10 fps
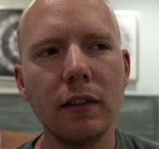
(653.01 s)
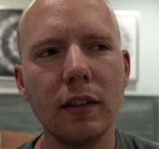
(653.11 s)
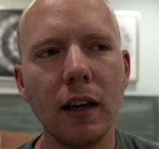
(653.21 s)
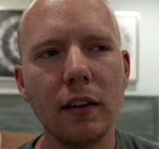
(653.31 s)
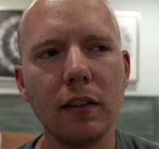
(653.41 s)

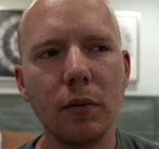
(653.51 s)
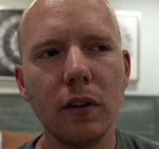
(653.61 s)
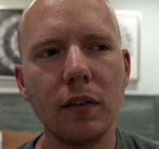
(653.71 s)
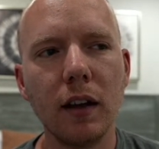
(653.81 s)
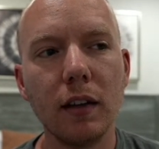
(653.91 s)
test where
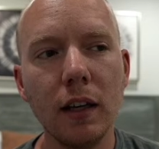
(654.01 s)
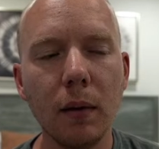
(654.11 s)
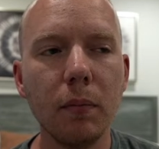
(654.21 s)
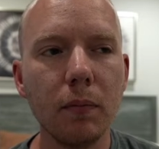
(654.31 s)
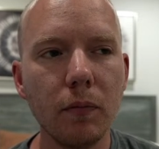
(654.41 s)
it's like, yep,
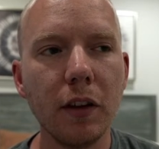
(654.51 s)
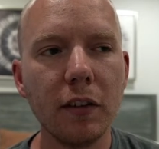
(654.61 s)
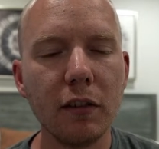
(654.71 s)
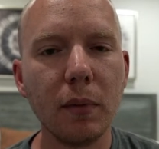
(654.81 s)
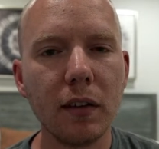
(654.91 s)
this
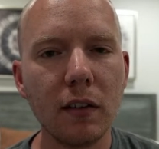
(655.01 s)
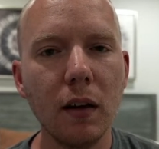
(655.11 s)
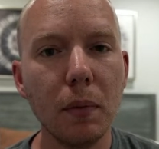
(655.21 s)
is messed up.